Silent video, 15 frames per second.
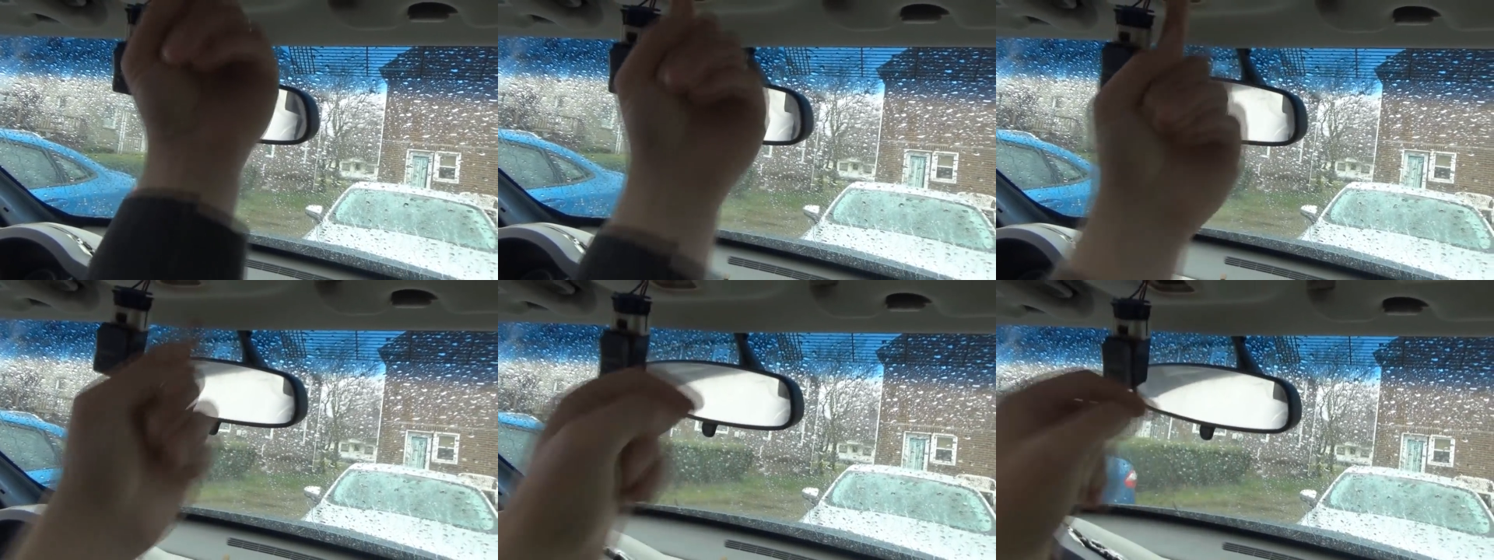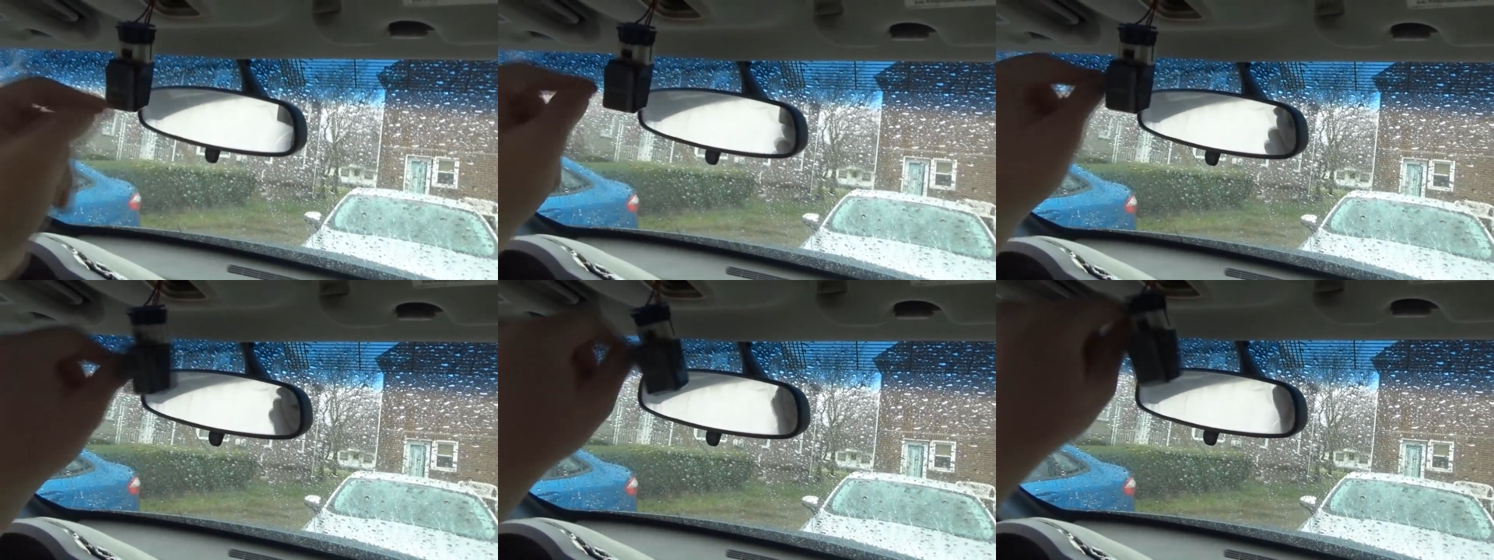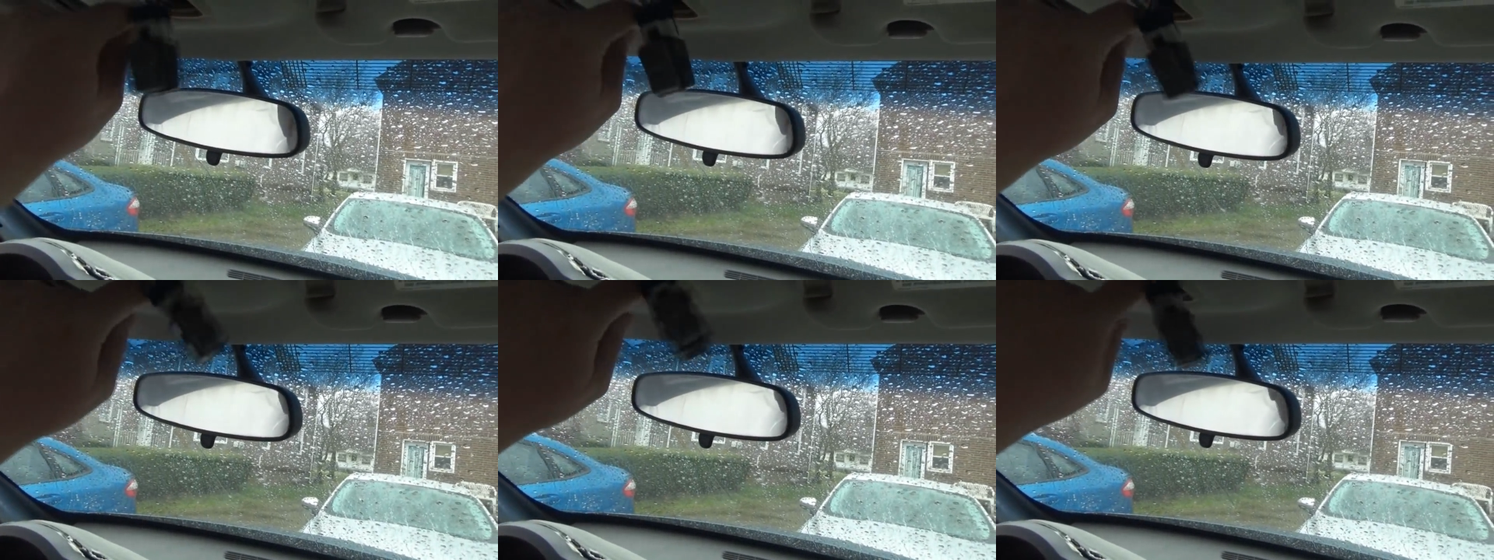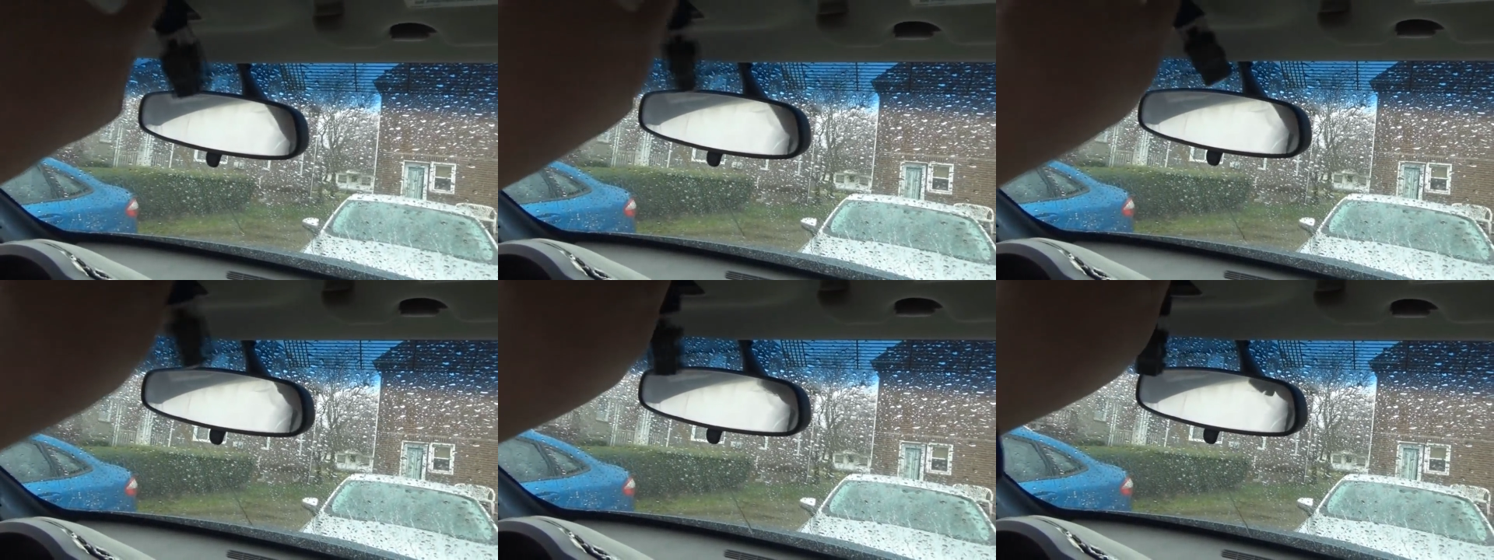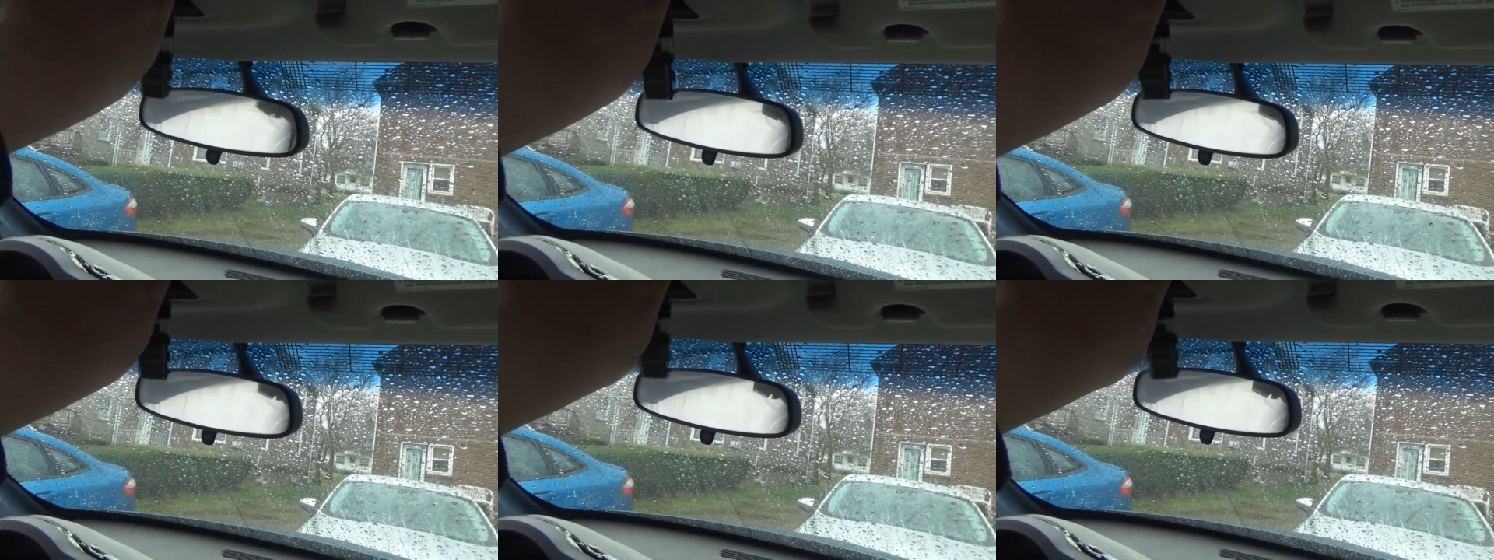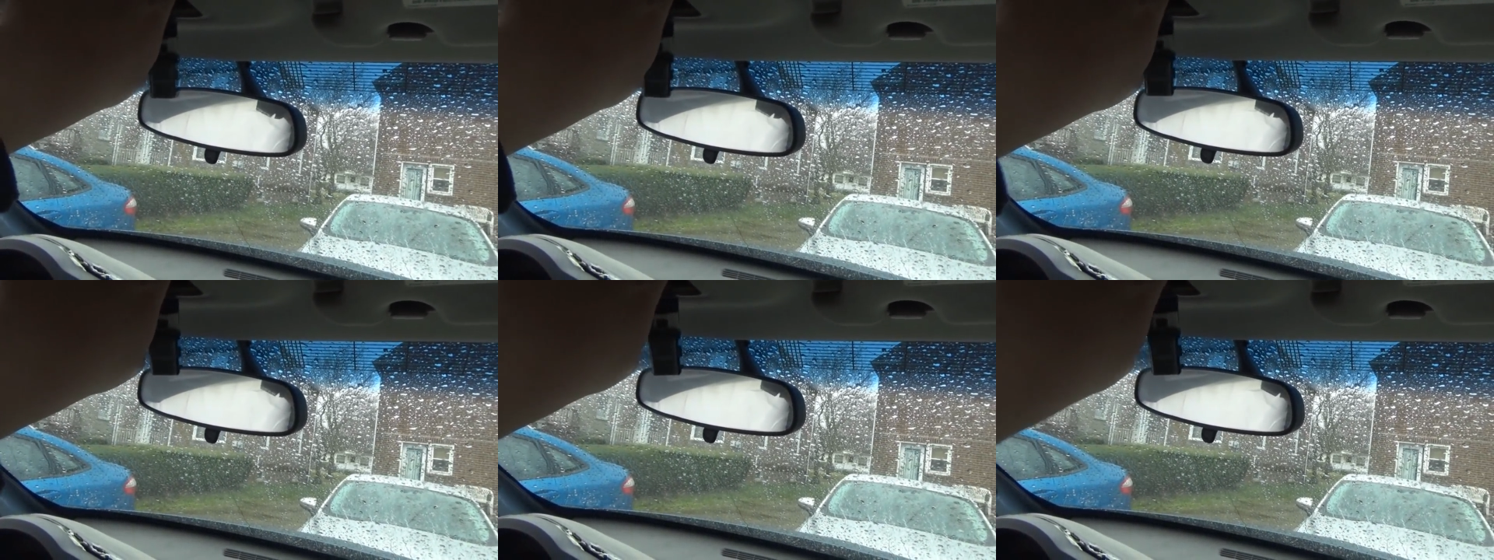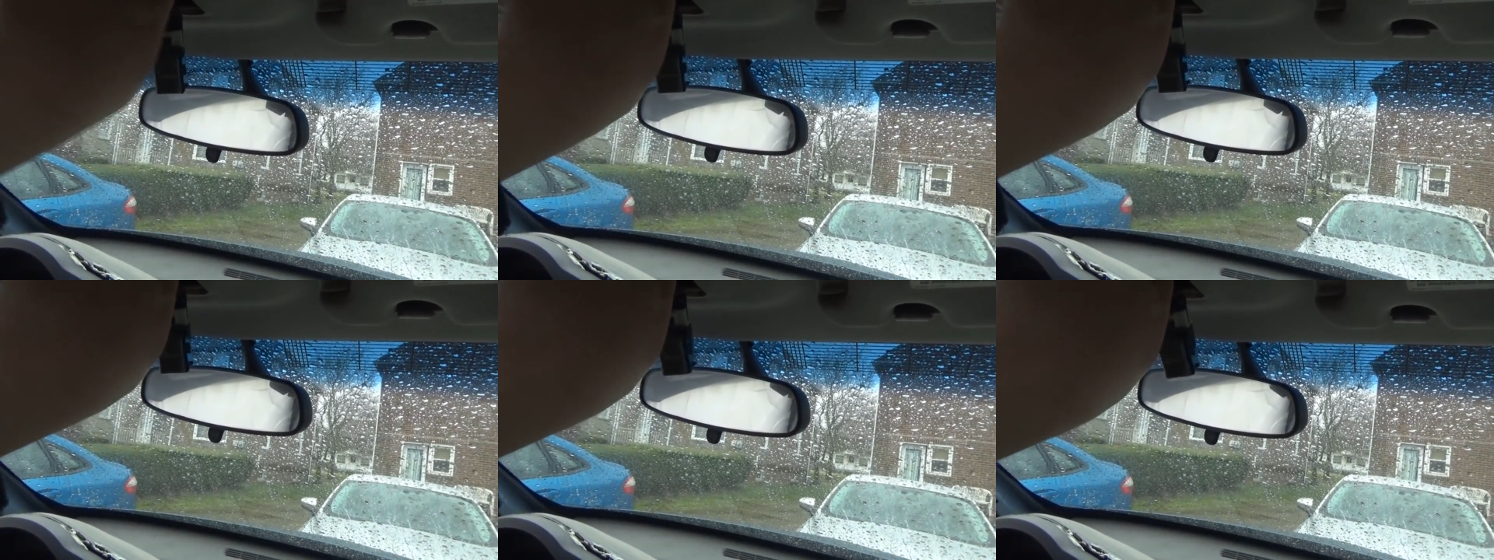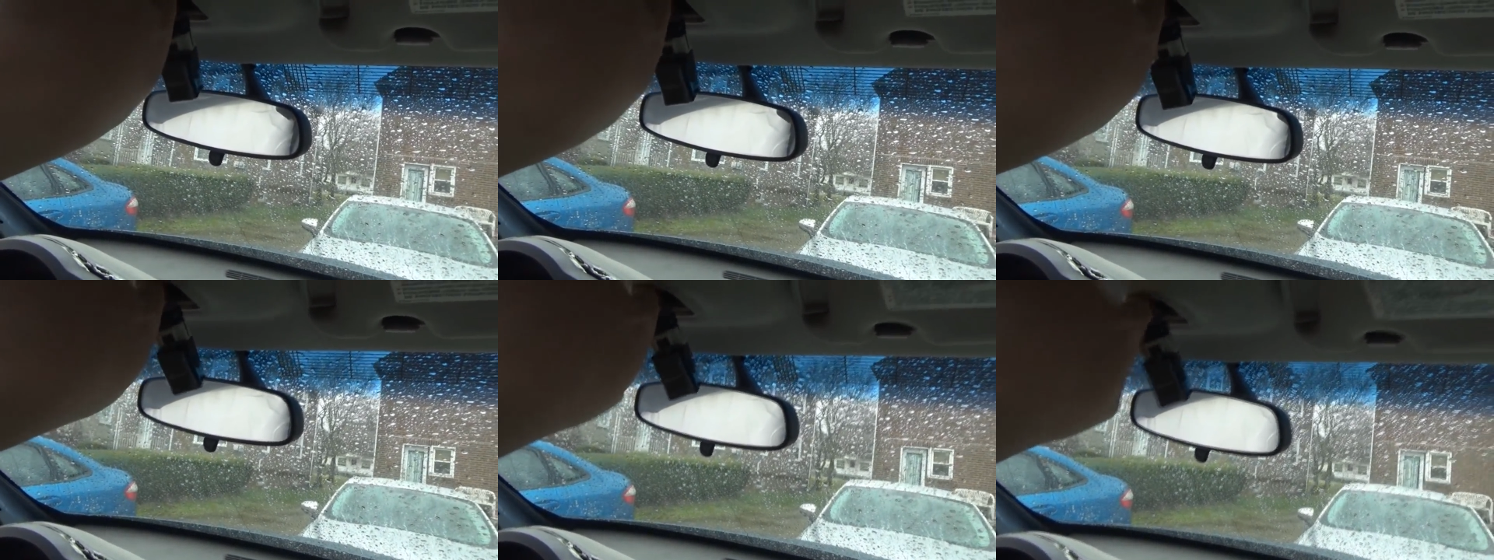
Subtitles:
(no speaker visible)